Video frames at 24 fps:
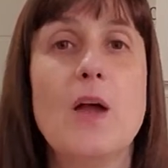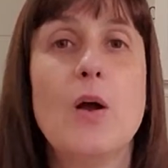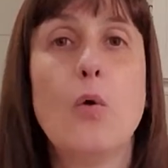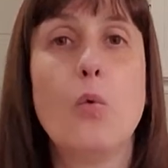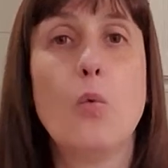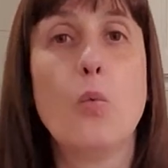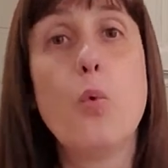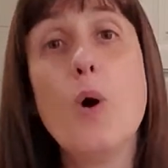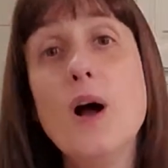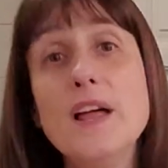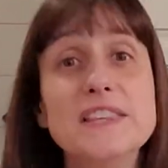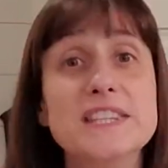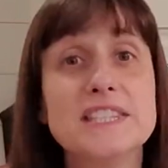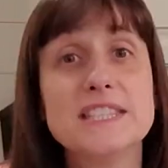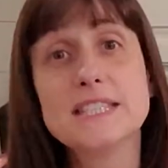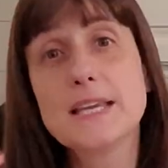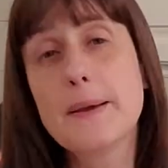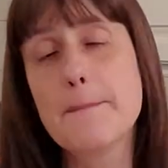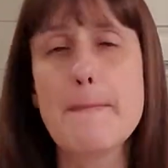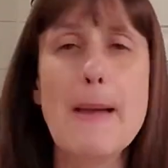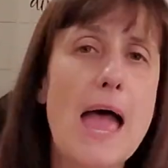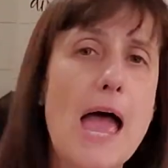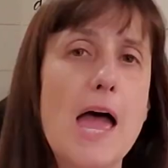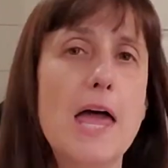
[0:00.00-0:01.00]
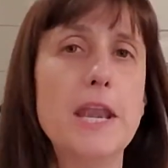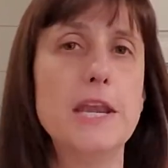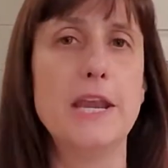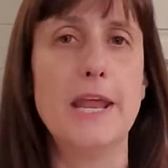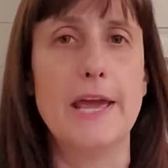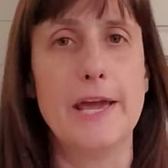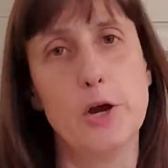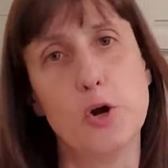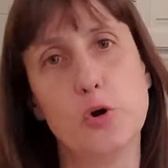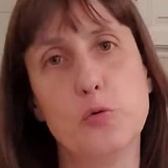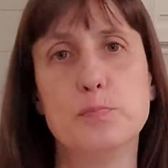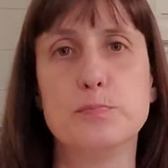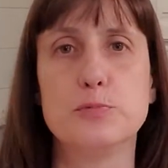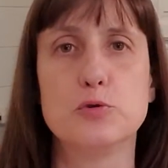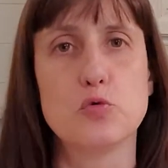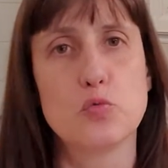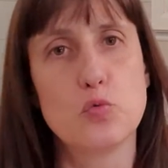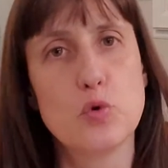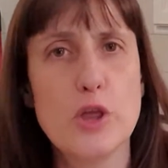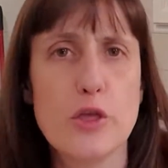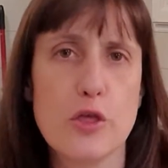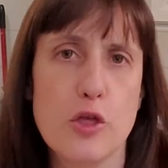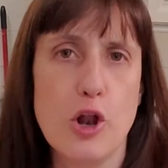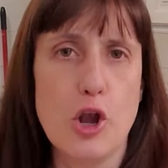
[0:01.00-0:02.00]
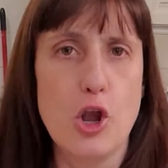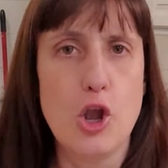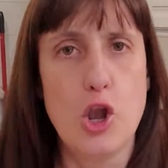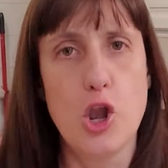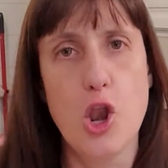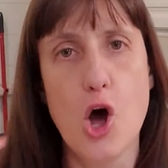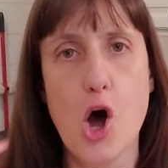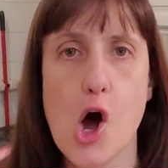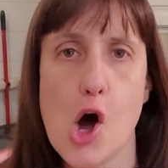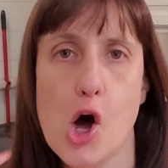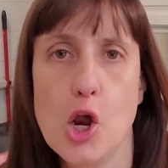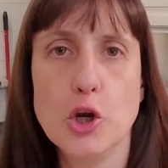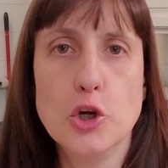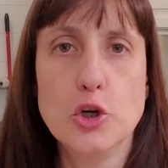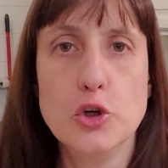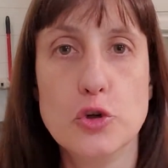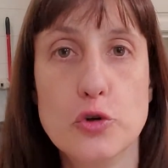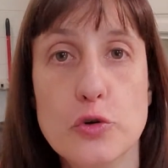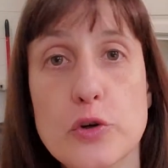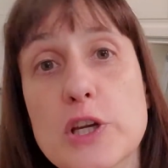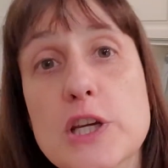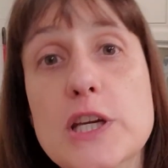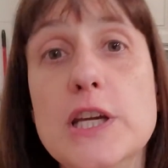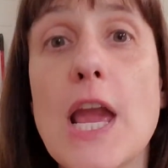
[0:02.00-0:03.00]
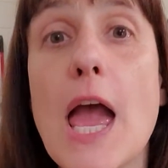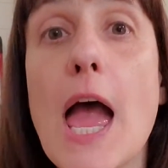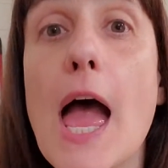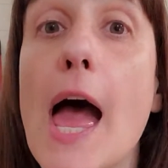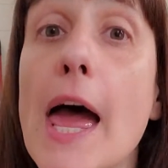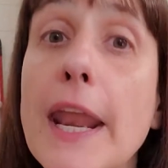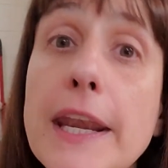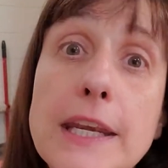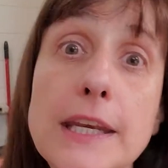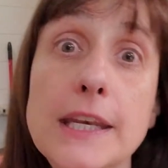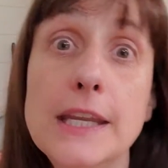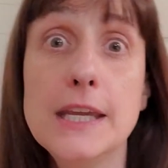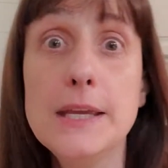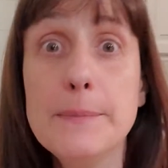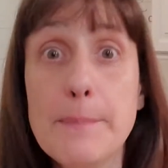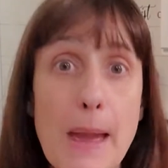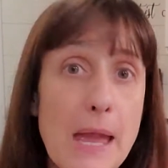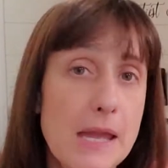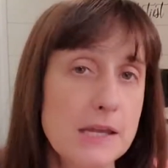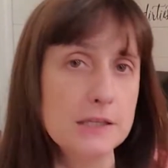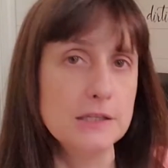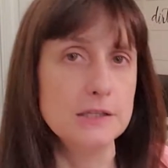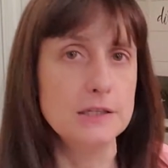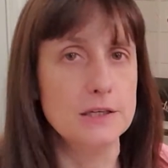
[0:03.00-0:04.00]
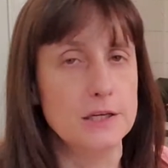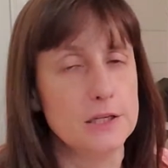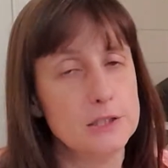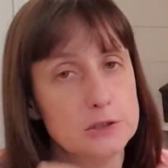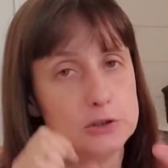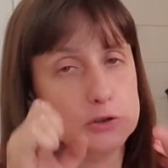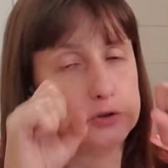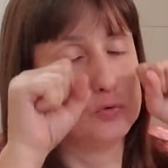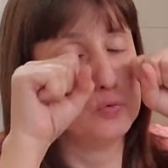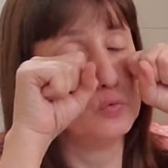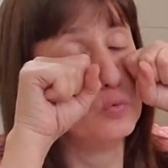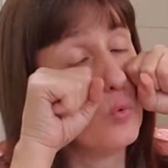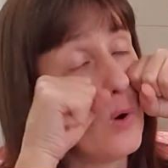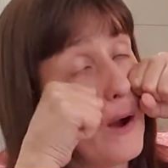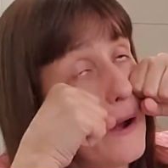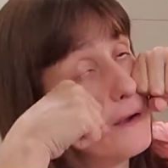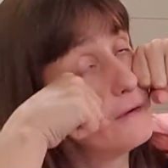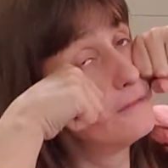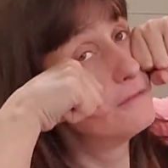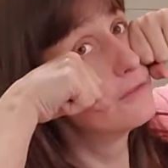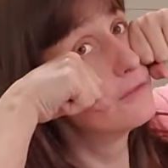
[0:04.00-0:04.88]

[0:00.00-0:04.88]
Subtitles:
Once a man helped with laundry and he made his wife